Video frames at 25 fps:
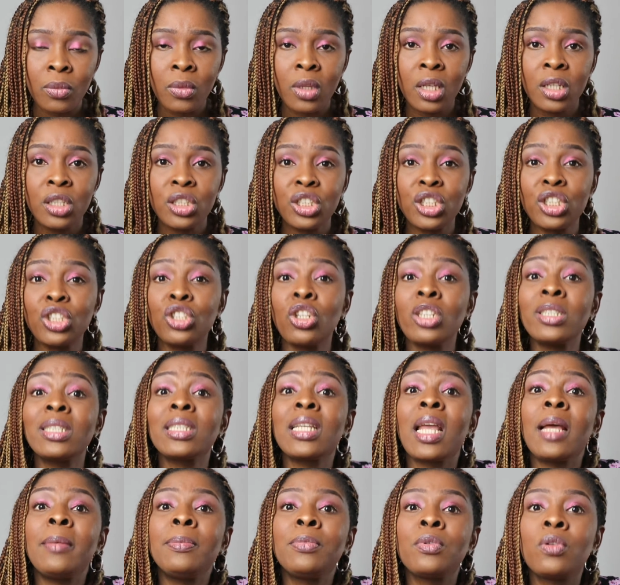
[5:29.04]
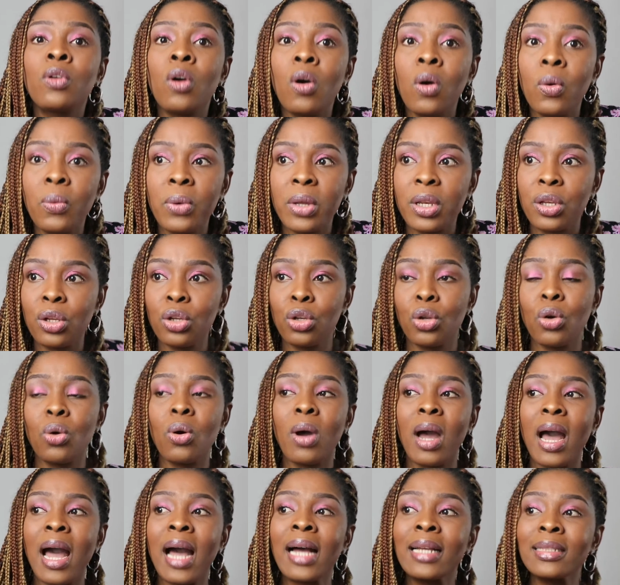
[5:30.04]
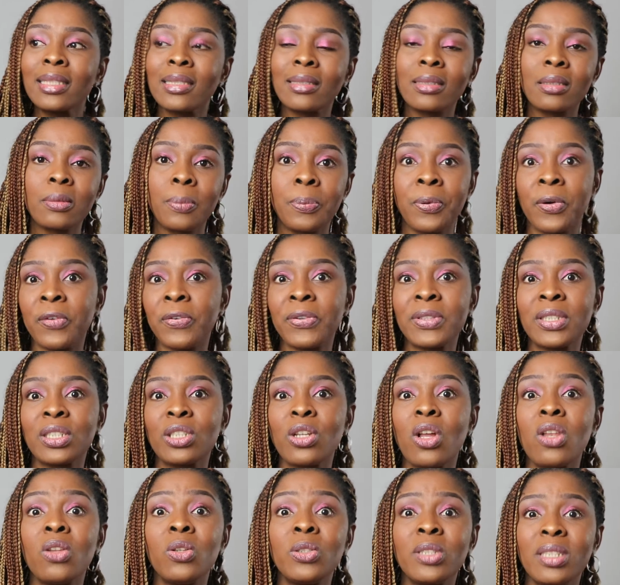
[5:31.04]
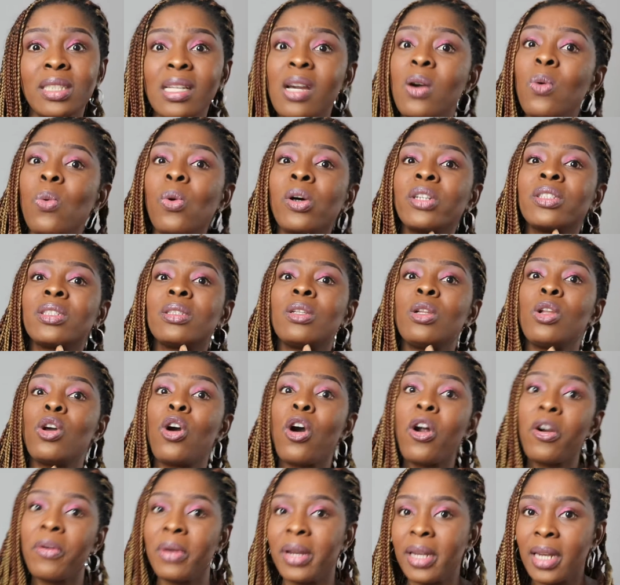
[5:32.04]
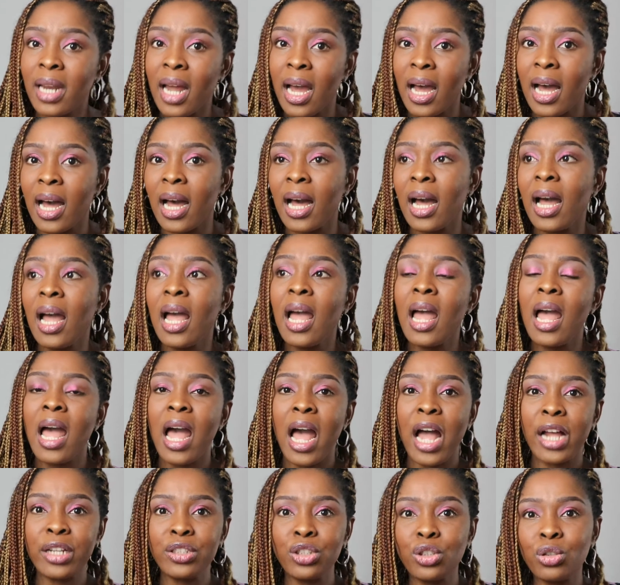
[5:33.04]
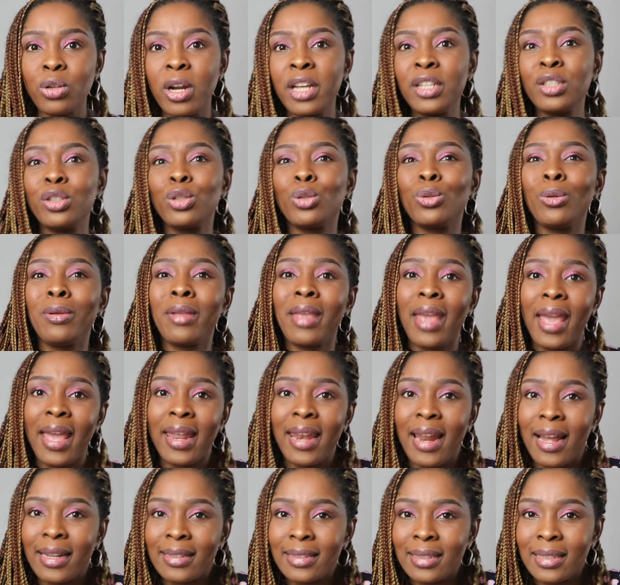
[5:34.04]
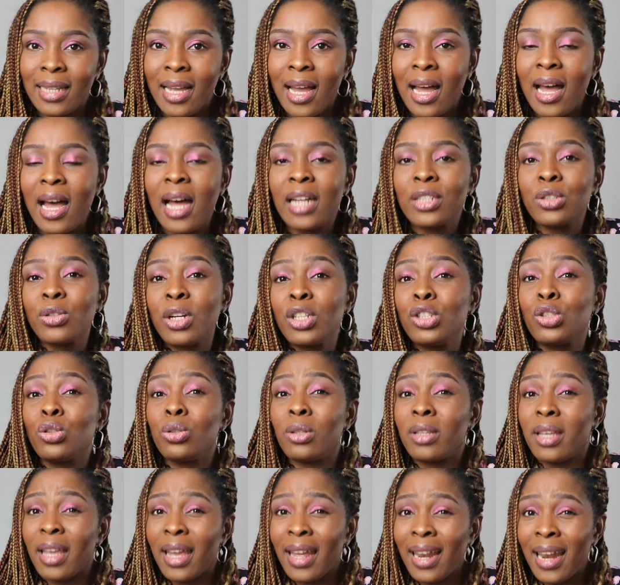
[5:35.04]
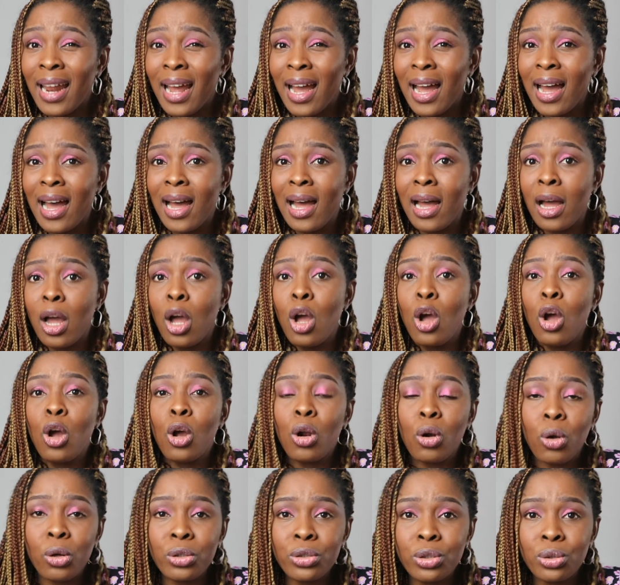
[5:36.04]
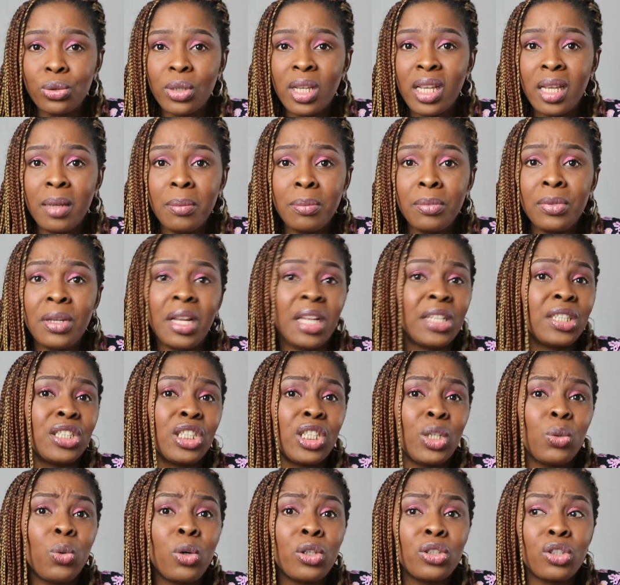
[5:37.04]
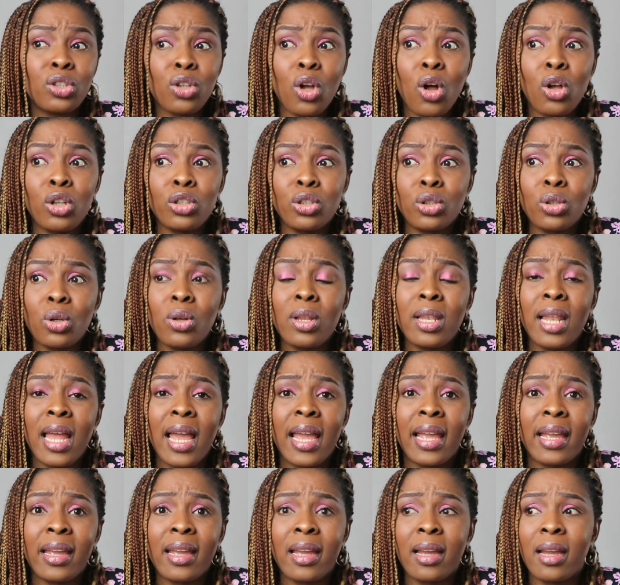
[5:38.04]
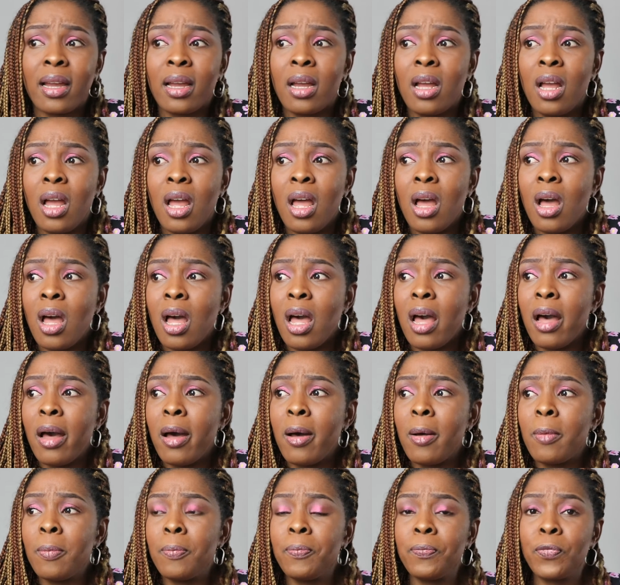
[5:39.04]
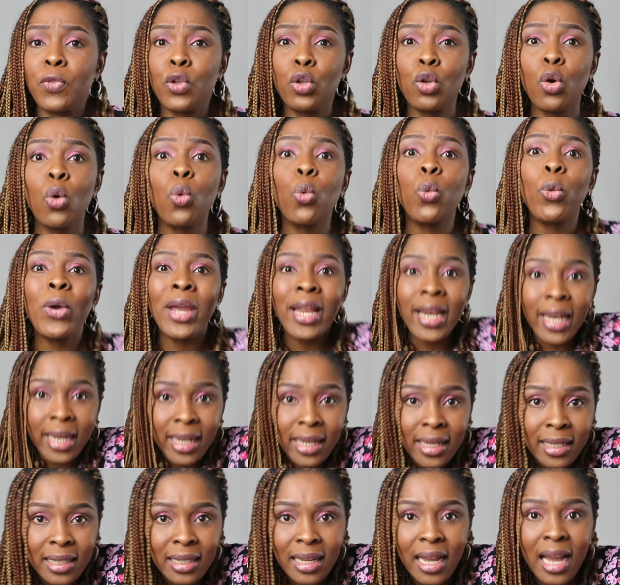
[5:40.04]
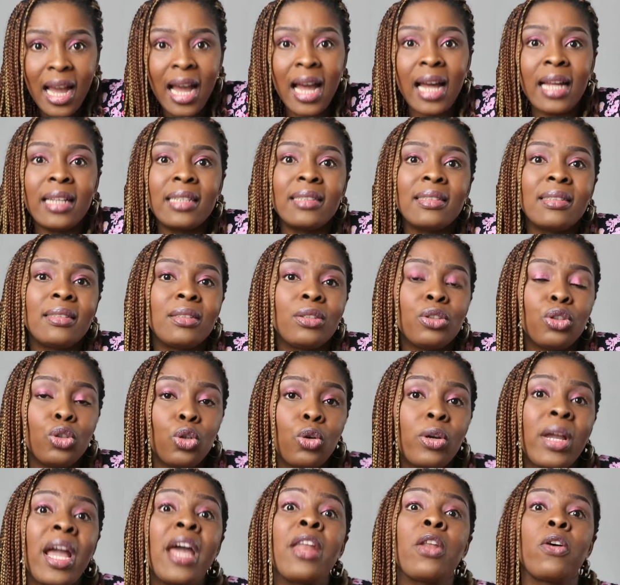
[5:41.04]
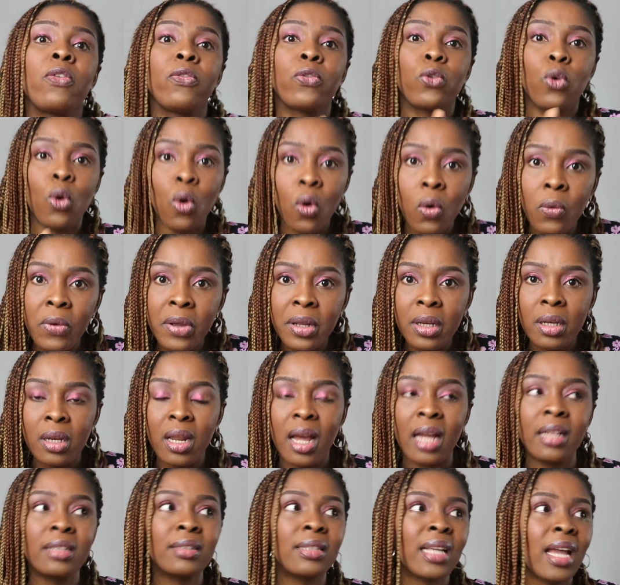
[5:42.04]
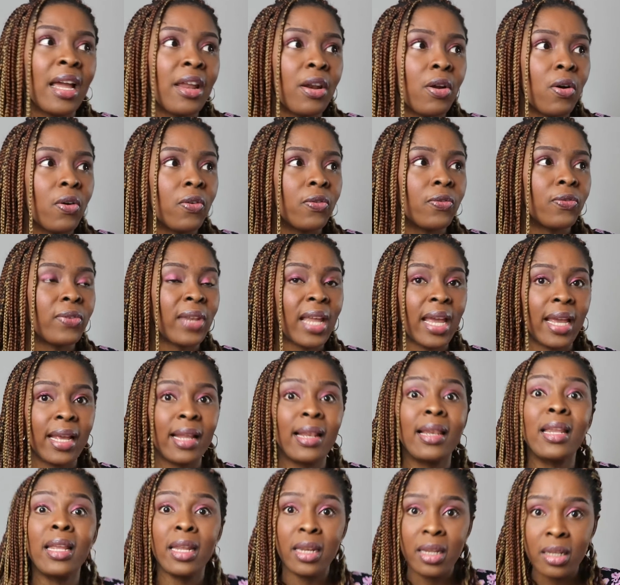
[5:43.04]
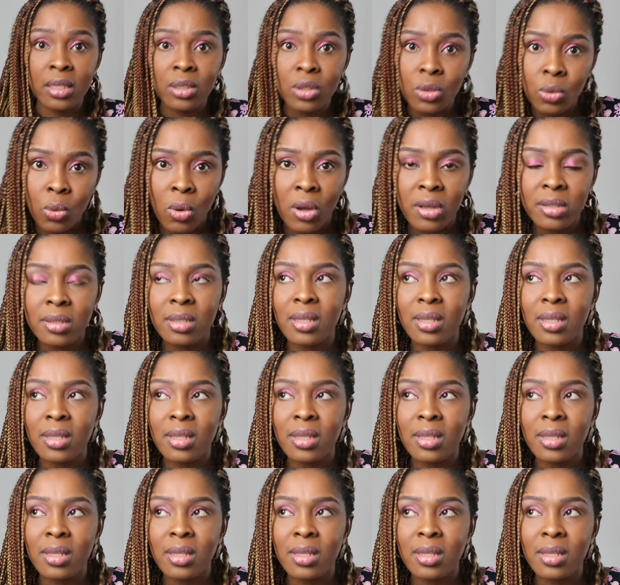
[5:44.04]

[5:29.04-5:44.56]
She just kept going, as Professor Lucien was luring her and trying to get at her and trying to get her close to him. She was also like, willing and, kind of going and kind of like leaning towards